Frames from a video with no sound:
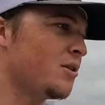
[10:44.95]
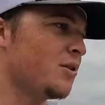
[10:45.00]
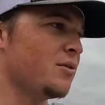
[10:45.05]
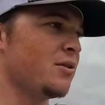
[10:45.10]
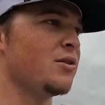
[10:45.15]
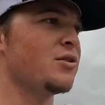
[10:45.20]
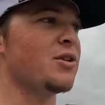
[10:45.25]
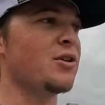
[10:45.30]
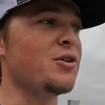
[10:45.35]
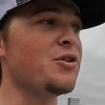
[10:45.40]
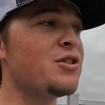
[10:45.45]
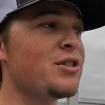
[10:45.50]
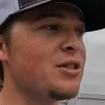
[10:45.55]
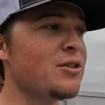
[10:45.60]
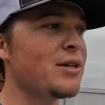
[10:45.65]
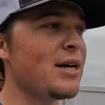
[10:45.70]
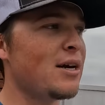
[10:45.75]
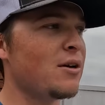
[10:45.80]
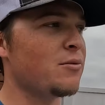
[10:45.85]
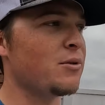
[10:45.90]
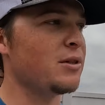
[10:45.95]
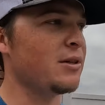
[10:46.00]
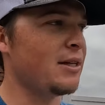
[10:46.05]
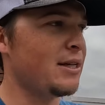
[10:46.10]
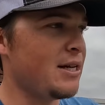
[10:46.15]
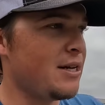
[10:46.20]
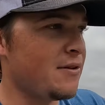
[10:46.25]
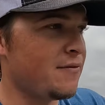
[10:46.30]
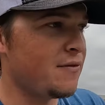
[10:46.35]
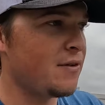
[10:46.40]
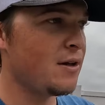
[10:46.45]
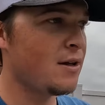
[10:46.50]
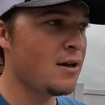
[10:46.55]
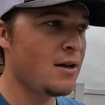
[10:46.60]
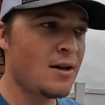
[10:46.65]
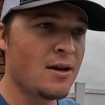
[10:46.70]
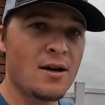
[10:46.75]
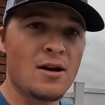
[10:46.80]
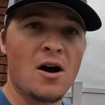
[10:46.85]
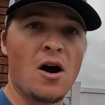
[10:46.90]
So you still got to relieve
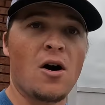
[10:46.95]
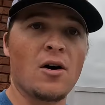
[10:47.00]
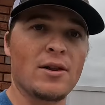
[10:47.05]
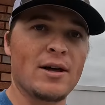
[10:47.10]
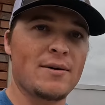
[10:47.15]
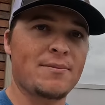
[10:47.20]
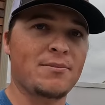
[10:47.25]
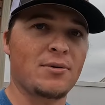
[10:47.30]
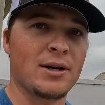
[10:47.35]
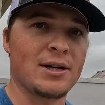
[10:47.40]
all that